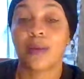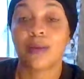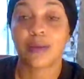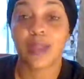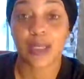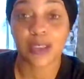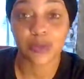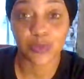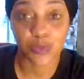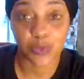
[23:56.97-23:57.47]

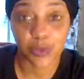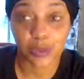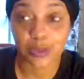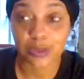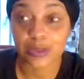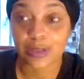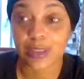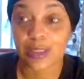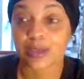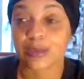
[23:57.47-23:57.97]
that's
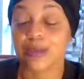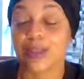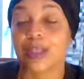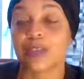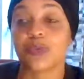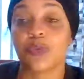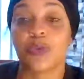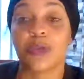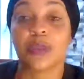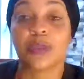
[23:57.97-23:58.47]
when it,
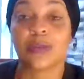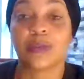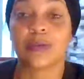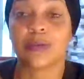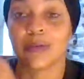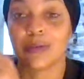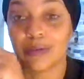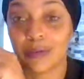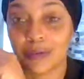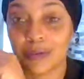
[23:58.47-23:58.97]
that's when he
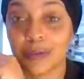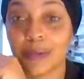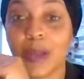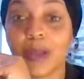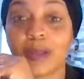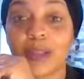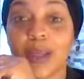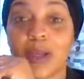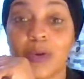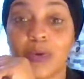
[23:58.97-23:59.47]

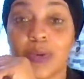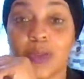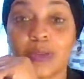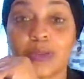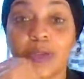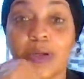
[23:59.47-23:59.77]
make that quick